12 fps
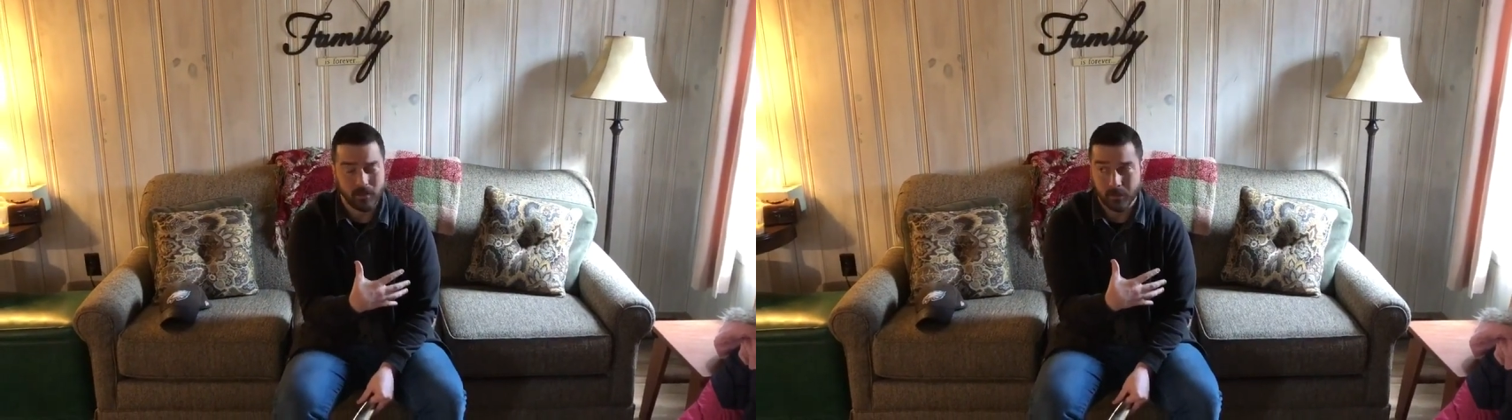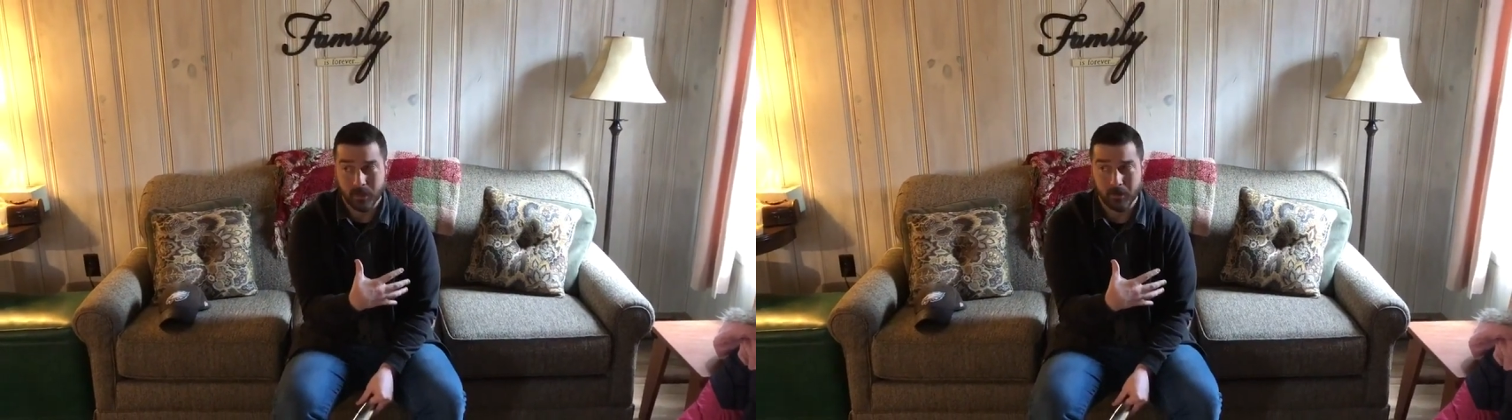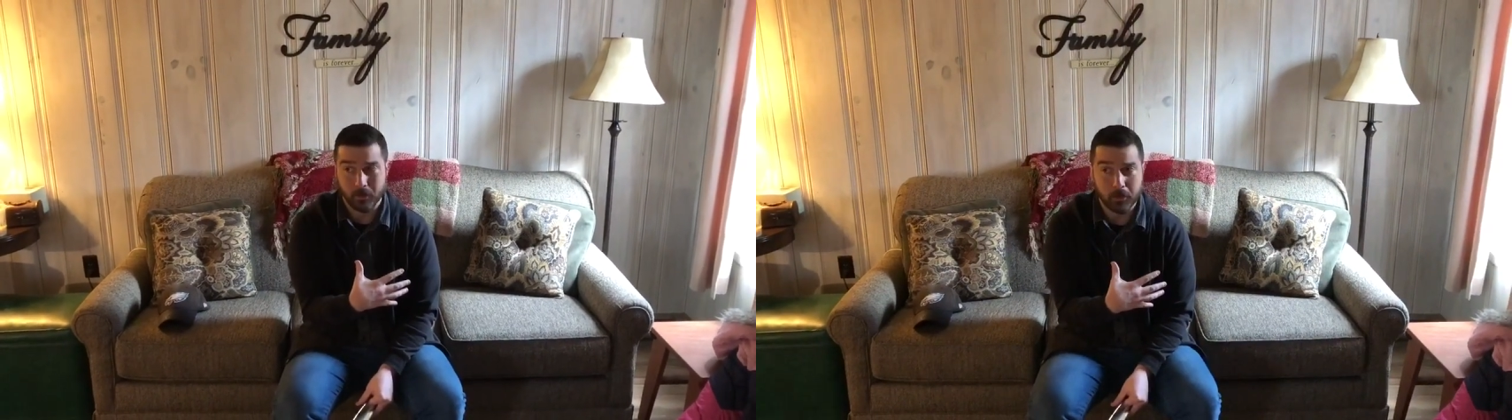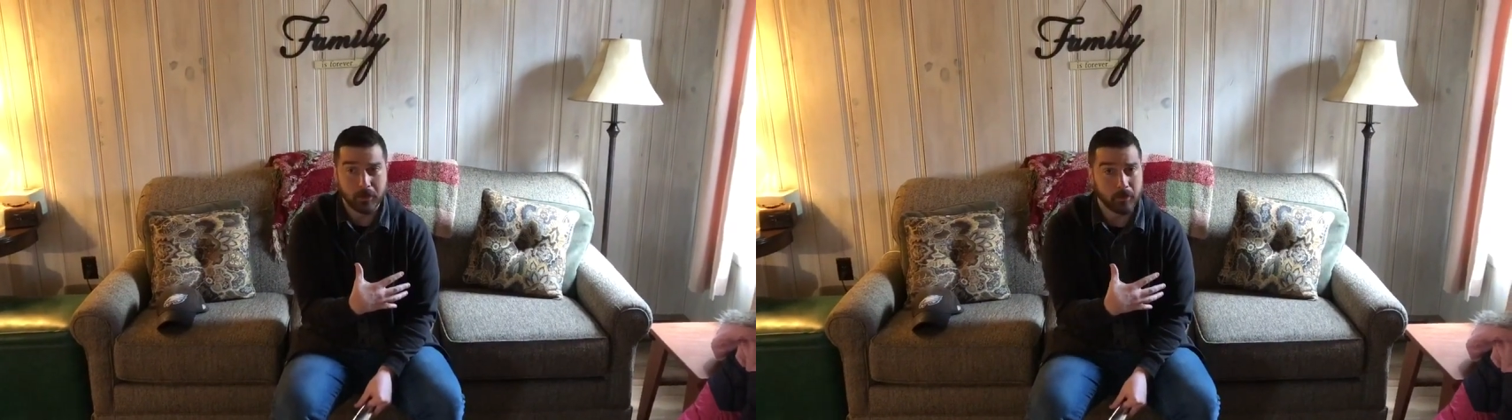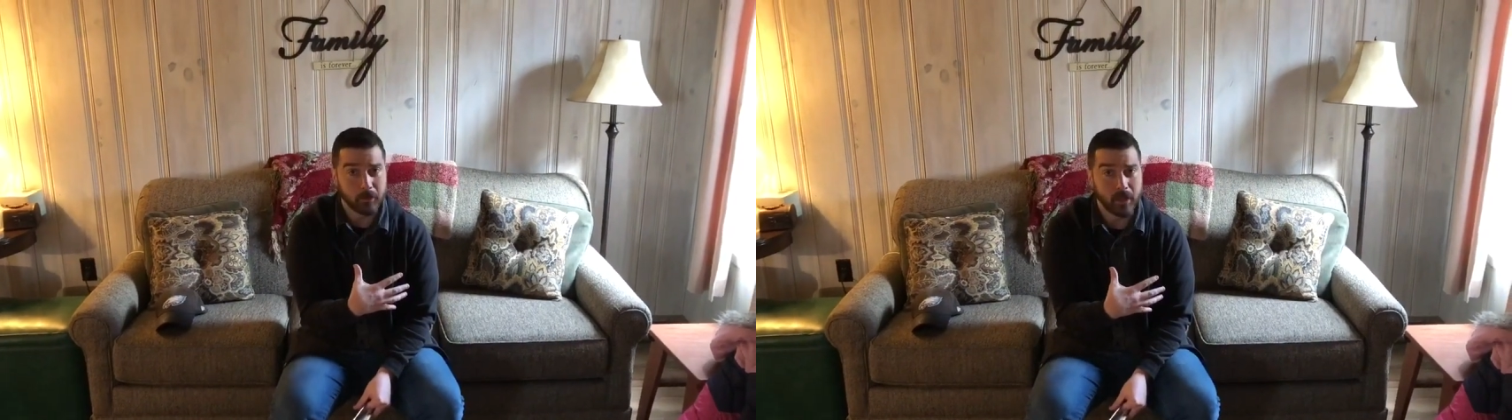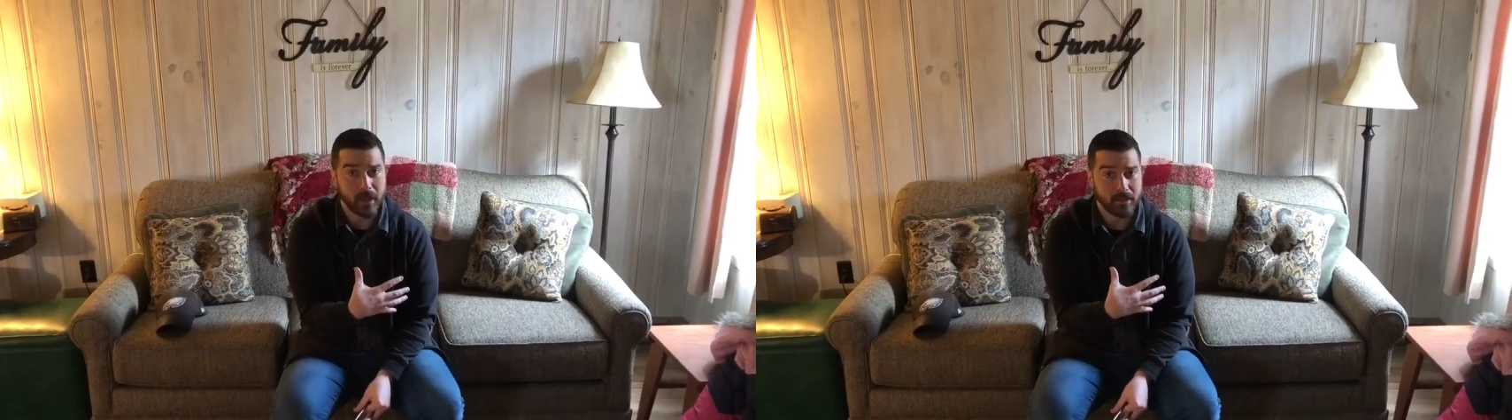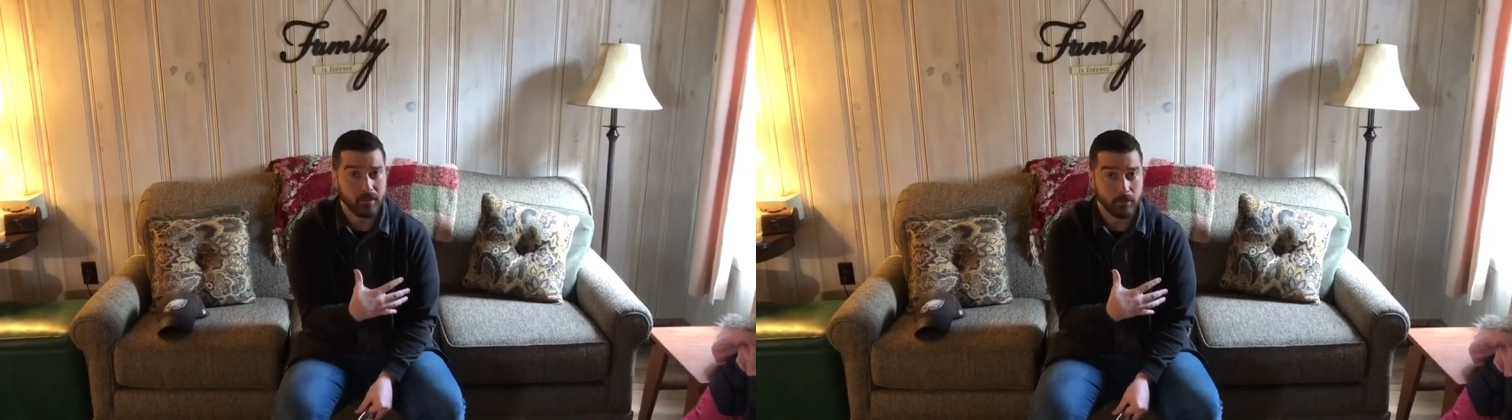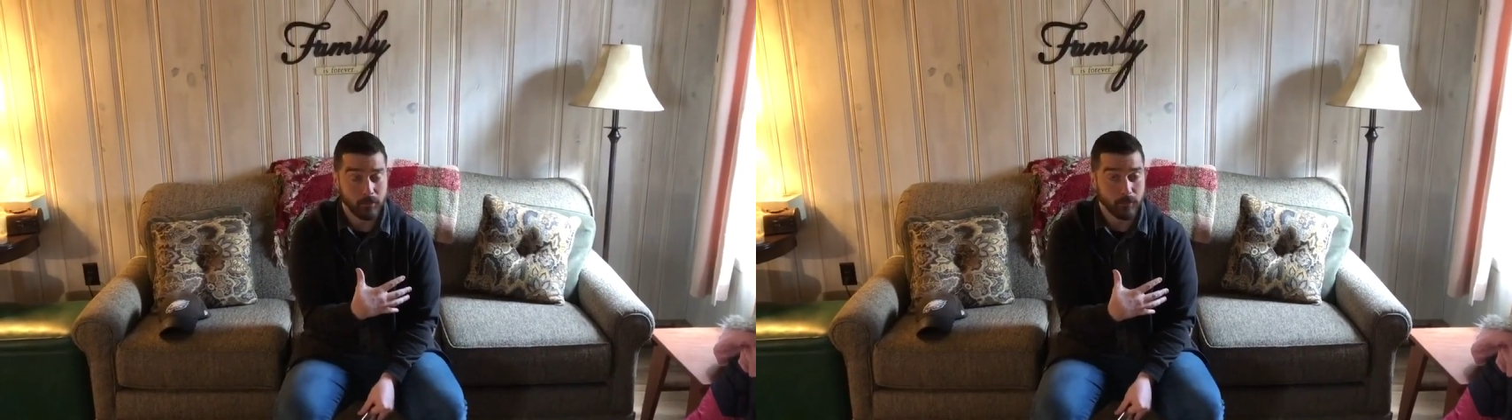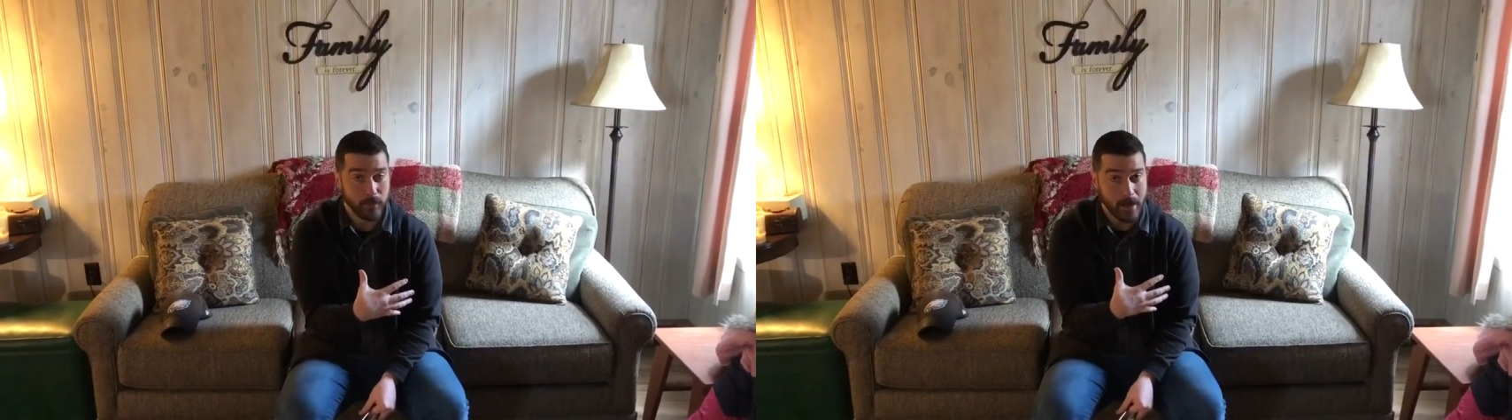but I really would like to
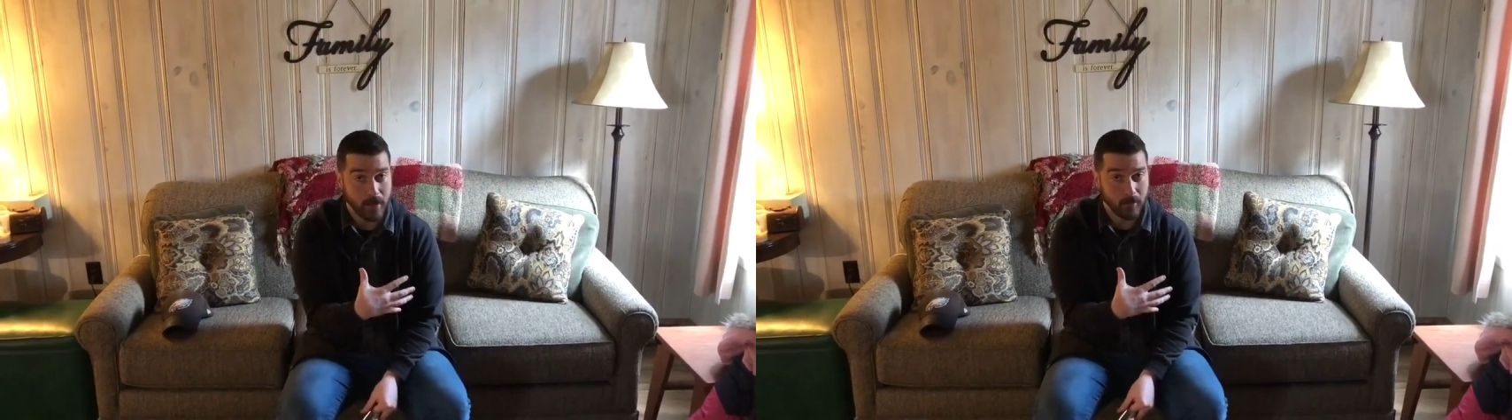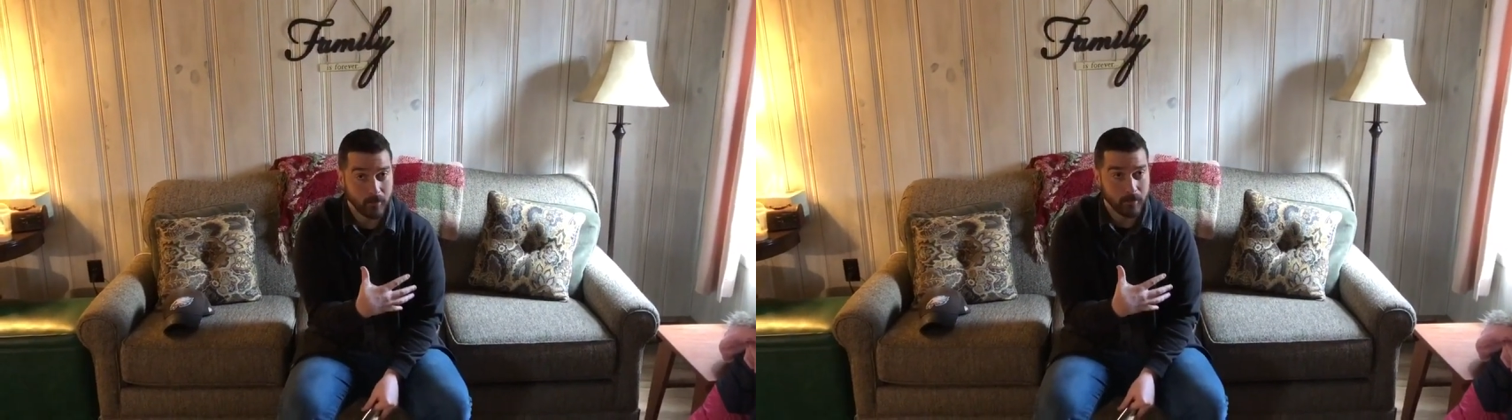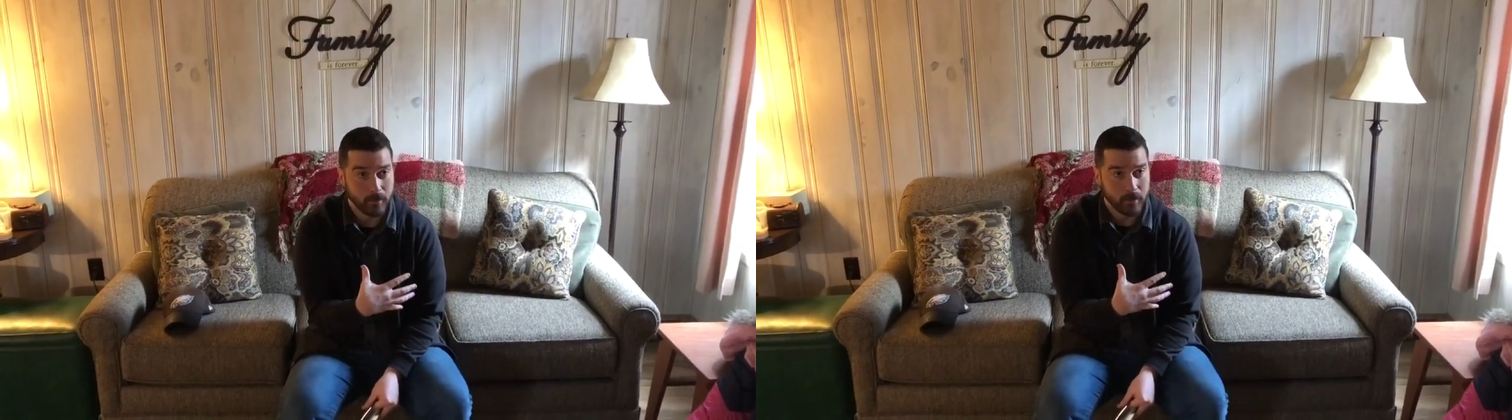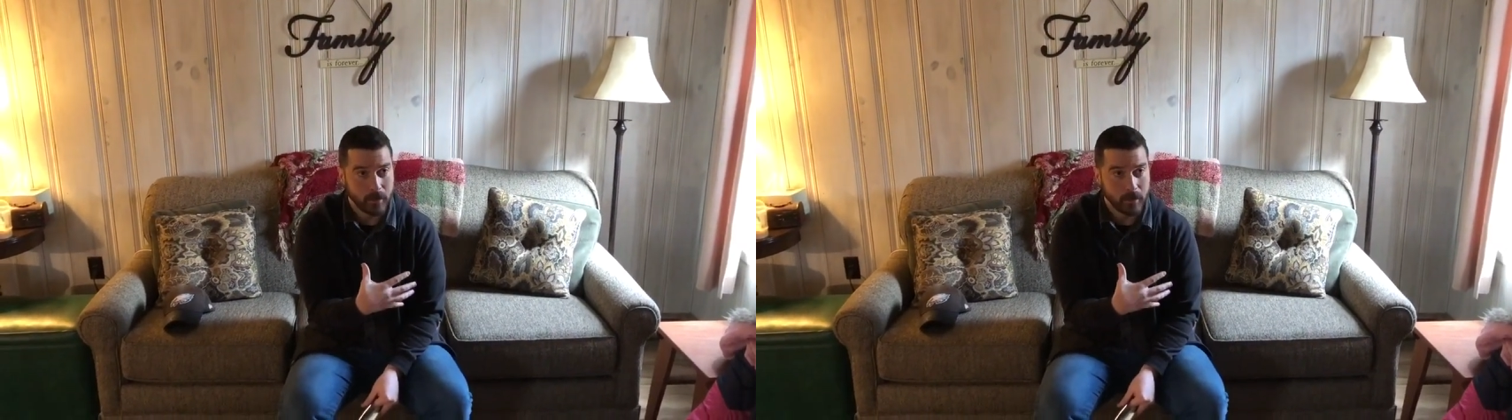be found.